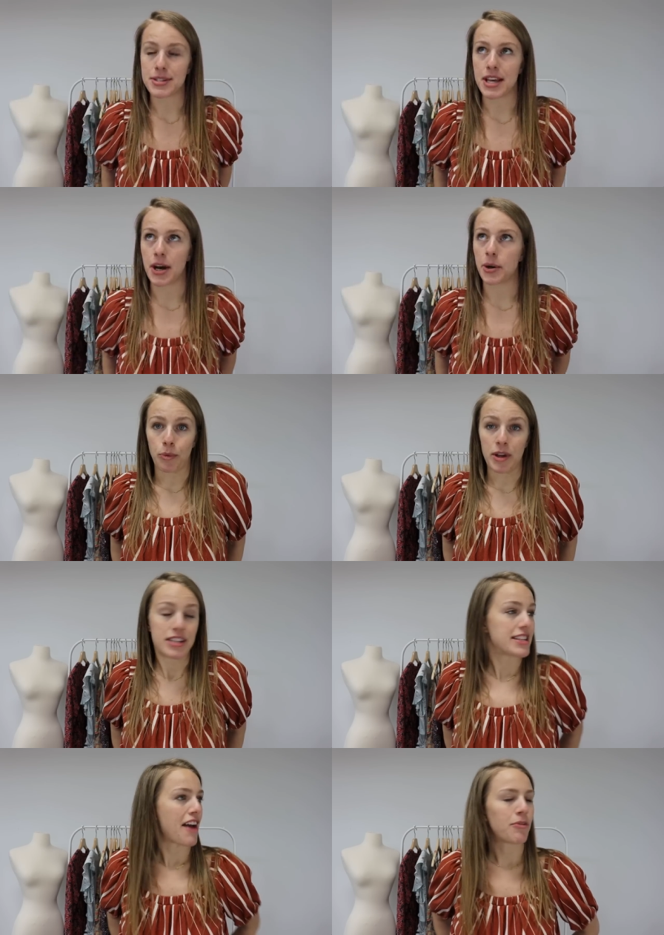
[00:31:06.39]
So we
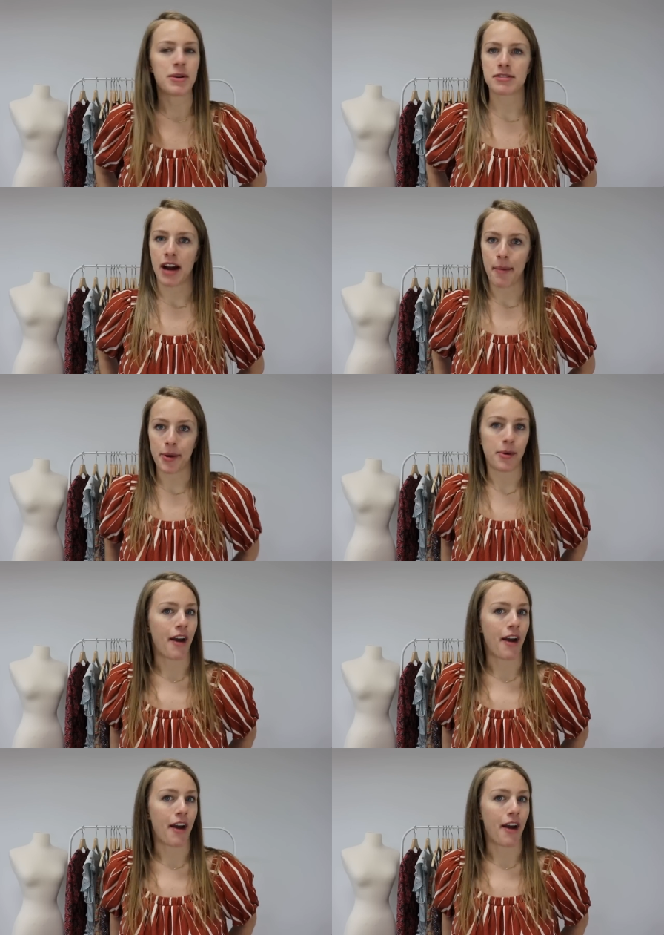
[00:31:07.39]
just have to be scrappy.